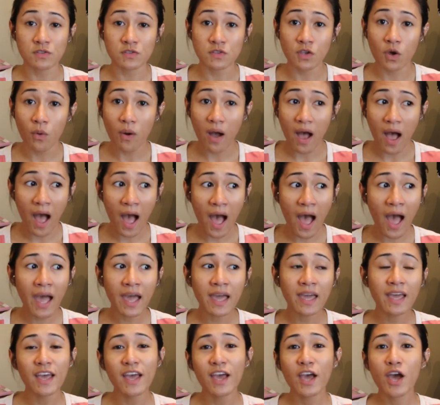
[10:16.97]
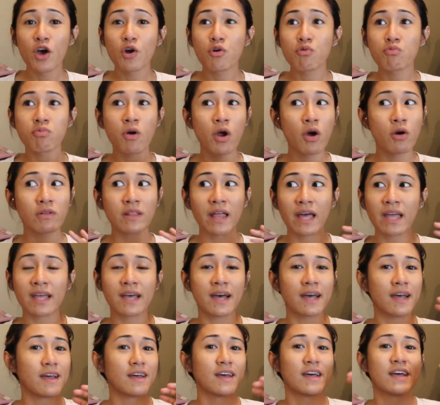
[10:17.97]
So I wrote like
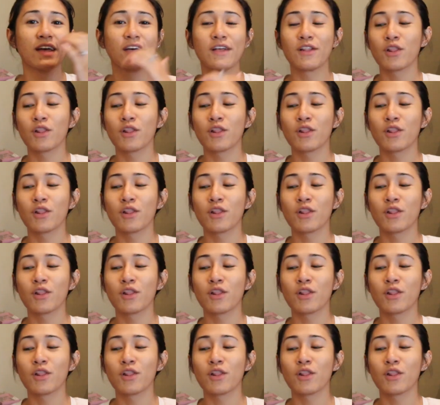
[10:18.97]
a